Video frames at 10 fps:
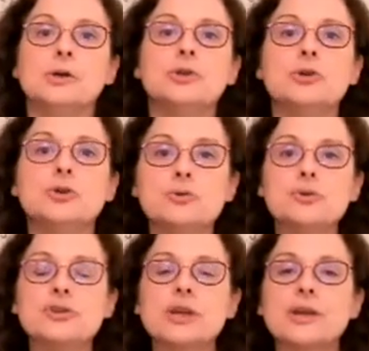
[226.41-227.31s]

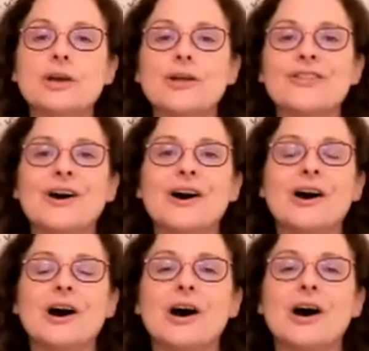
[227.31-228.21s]
using
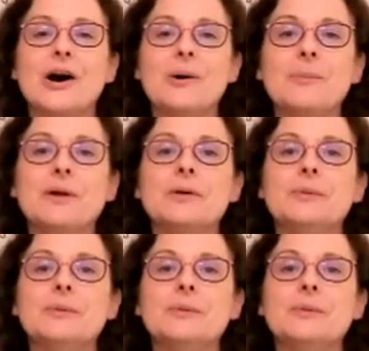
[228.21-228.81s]
the